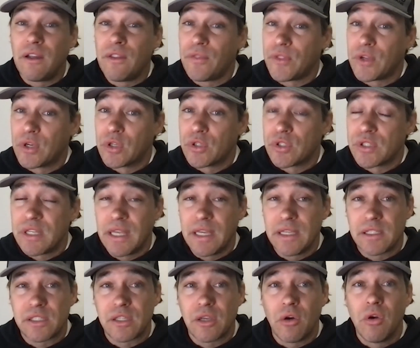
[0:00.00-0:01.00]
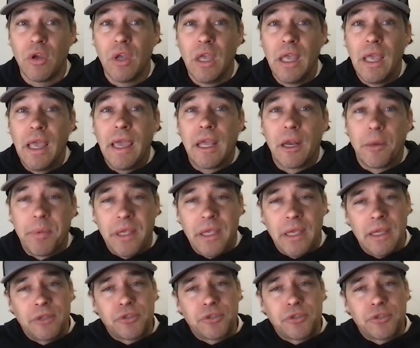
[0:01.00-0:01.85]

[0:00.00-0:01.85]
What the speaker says: on Thursday. So it'll be